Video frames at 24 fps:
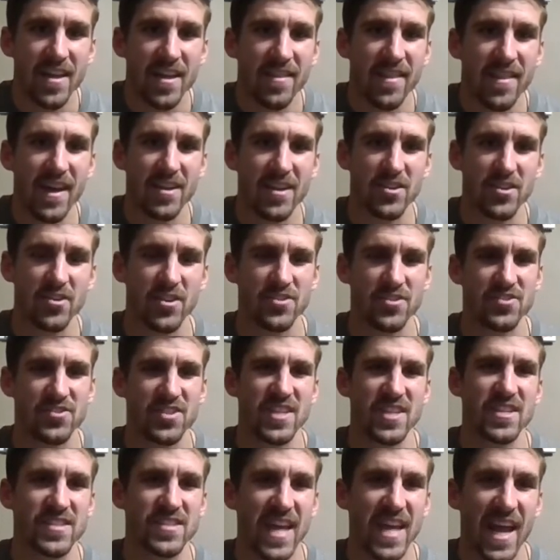That you can see
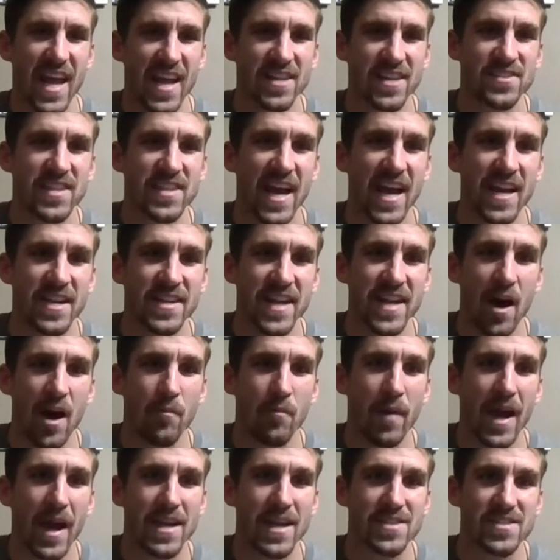his hands kind of down
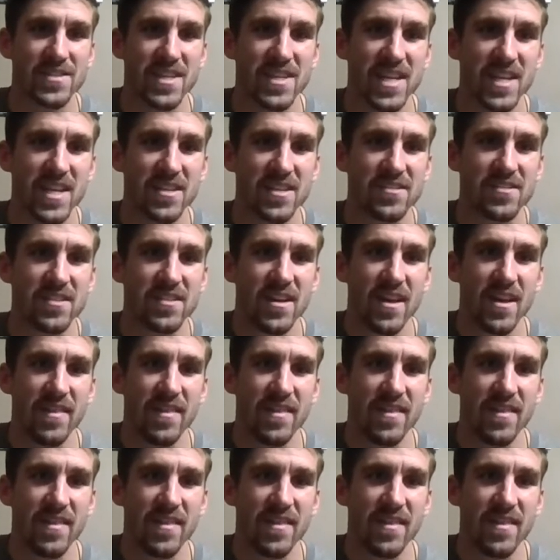by his knees.